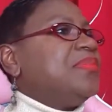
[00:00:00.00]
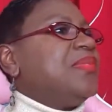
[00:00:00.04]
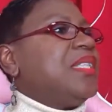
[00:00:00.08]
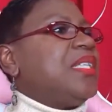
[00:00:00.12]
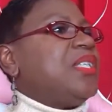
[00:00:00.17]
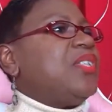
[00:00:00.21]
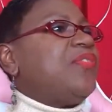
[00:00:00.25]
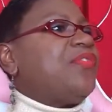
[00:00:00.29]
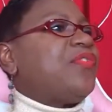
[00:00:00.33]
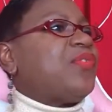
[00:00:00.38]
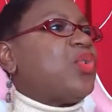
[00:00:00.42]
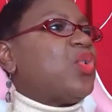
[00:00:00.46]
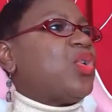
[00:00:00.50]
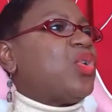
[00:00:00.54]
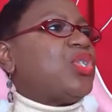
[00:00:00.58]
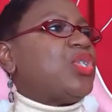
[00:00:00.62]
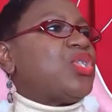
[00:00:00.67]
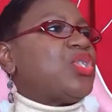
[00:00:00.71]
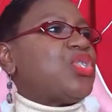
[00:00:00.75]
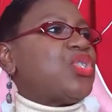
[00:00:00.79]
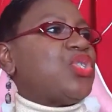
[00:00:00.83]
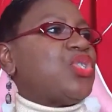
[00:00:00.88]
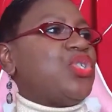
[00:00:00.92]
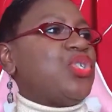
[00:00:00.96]
And of
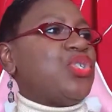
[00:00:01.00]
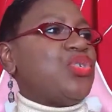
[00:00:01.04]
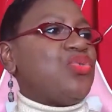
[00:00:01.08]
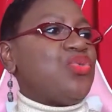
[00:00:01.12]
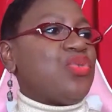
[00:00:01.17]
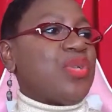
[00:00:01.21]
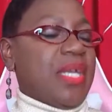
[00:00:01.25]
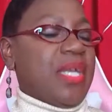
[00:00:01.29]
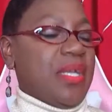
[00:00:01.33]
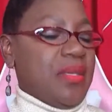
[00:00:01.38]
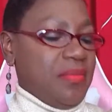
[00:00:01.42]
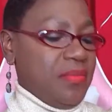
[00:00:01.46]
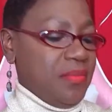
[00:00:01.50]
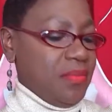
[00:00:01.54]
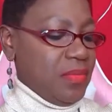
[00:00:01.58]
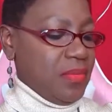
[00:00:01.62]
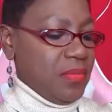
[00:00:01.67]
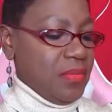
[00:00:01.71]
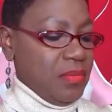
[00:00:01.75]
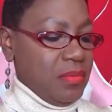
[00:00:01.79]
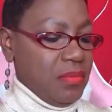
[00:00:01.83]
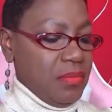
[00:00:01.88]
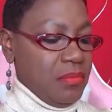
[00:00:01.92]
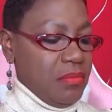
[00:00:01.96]
course, you can
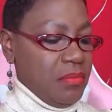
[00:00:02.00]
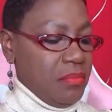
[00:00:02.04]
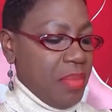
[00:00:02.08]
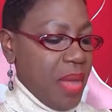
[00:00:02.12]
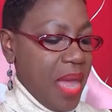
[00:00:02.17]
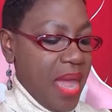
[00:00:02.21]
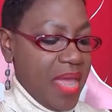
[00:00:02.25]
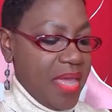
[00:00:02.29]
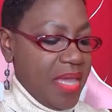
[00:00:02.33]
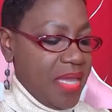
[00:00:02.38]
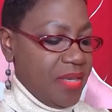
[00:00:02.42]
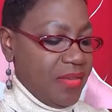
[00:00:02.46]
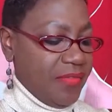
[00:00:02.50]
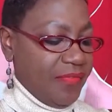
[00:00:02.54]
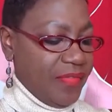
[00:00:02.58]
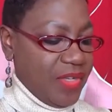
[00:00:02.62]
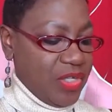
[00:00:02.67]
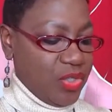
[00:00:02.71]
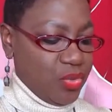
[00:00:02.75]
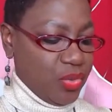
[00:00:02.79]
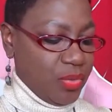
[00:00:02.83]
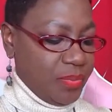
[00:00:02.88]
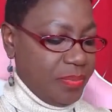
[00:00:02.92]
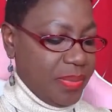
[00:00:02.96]
buy
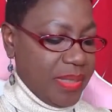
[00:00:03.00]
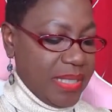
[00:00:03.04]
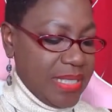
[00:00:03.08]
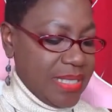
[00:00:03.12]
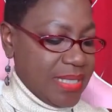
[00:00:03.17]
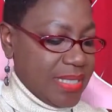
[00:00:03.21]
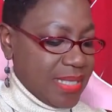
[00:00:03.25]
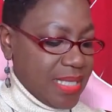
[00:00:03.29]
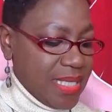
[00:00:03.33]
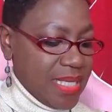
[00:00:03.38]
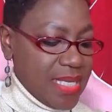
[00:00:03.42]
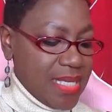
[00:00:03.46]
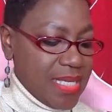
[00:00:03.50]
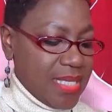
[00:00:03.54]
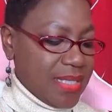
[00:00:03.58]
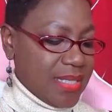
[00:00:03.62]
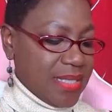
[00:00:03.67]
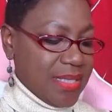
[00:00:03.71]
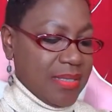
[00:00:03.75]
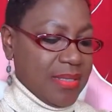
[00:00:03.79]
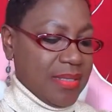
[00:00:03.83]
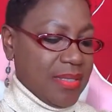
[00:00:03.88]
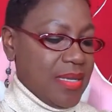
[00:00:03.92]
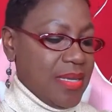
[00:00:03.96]
individual pieces
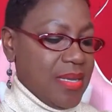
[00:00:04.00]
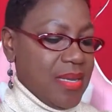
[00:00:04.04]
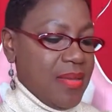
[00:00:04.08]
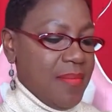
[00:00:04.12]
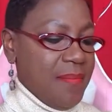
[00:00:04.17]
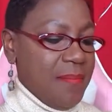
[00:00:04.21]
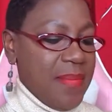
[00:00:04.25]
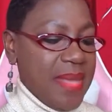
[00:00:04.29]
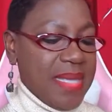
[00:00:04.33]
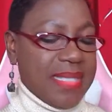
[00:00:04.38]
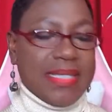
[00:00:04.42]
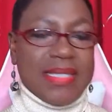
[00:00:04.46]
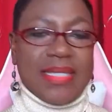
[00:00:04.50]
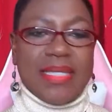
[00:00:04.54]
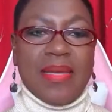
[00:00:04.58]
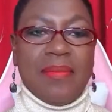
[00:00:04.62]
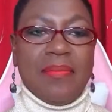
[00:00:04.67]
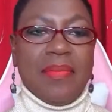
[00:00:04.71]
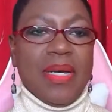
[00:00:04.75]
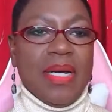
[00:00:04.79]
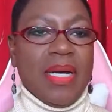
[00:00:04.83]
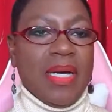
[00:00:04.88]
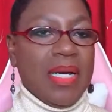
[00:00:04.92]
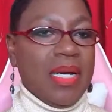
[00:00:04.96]
and mix
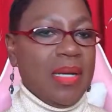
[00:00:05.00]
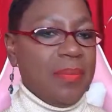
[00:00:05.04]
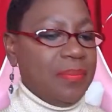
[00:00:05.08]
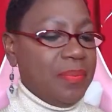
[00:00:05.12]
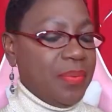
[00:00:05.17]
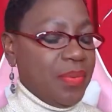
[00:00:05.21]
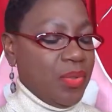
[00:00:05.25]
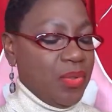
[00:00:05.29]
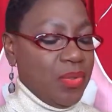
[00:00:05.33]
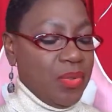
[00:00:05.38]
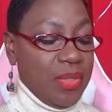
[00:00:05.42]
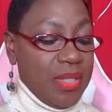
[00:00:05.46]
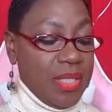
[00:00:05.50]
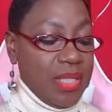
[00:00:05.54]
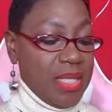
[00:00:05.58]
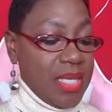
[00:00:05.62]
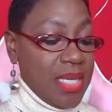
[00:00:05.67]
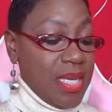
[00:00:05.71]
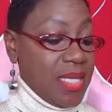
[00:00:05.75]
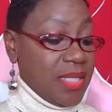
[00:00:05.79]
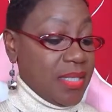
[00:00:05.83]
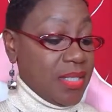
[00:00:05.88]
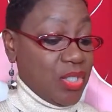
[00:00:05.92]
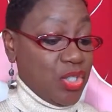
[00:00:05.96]
them up. Oh,
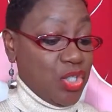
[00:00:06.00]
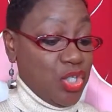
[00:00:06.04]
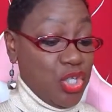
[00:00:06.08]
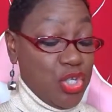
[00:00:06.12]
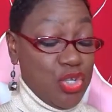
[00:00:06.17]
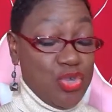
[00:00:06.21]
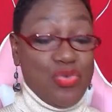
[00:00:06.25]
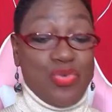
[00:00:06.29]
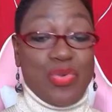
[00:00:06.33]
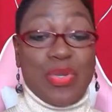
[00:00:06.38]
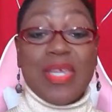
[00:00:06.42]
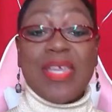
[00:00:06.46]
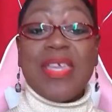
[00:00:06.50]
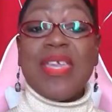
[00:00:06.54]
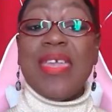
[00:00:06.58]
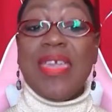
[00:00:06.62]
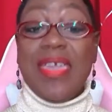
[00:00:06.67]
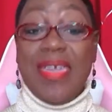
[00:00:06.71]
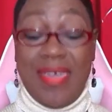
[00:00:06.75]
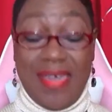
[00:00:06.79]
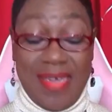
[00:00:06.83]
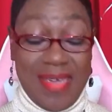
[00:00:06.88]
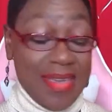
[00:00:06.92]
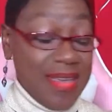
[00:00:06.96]
yes, you
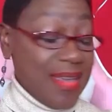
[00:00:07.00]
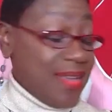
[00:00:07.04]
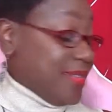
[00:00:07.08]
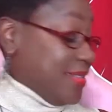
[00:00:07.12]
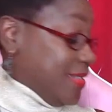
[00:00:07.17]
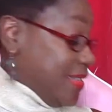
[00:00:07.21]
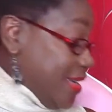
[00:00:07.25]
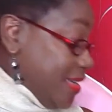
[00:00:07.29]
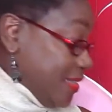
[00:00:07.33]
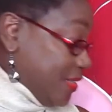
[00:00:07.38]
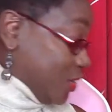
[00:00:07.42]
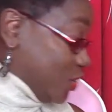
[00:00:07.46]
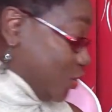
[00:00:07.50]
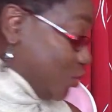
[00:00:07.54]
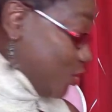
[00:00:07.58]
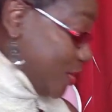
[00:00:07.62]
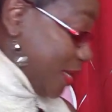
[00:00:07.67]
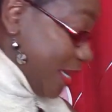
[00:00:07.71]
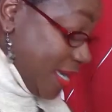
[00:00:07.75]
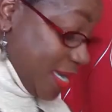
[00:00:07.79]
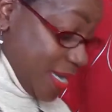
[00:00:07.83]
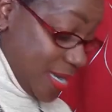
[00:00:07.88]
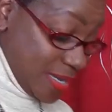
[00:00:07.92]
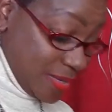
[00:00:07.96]
can. Yes, you
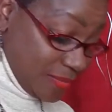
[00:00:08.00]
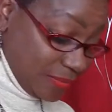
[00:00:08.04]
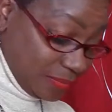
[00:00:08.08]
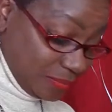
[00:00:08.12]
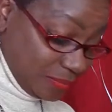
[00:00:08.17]
can.